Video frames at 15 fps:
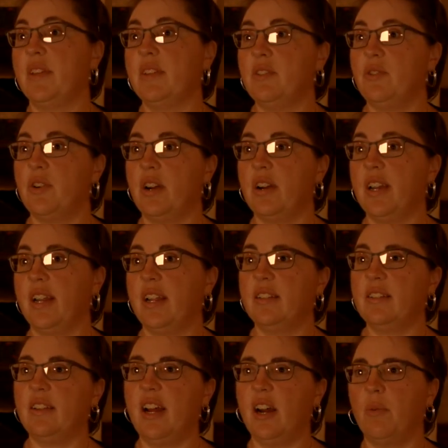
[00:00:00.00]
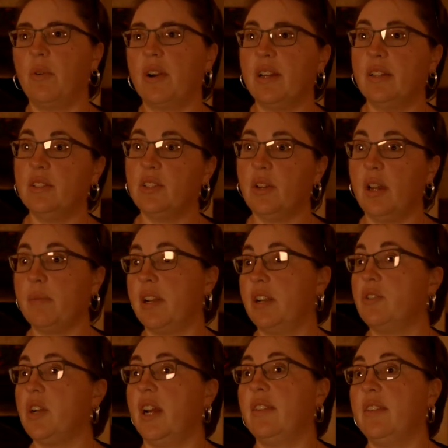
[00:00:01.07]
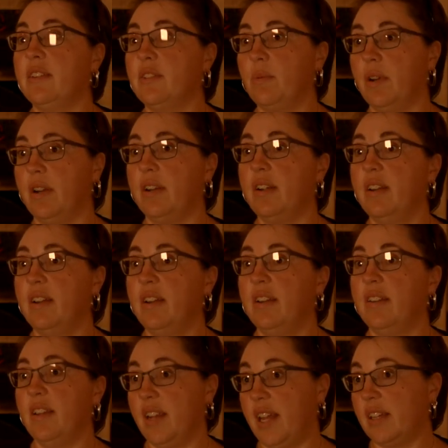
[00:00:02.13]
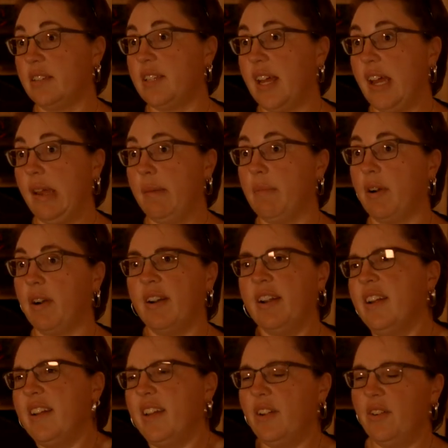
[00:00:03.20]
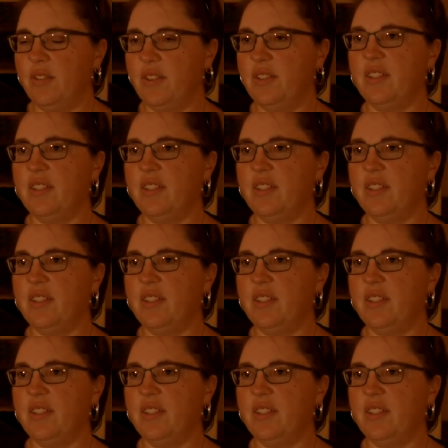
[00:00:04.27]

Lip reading: him this drug and it's not working, so I'm going to try this one the next time. Or, you know,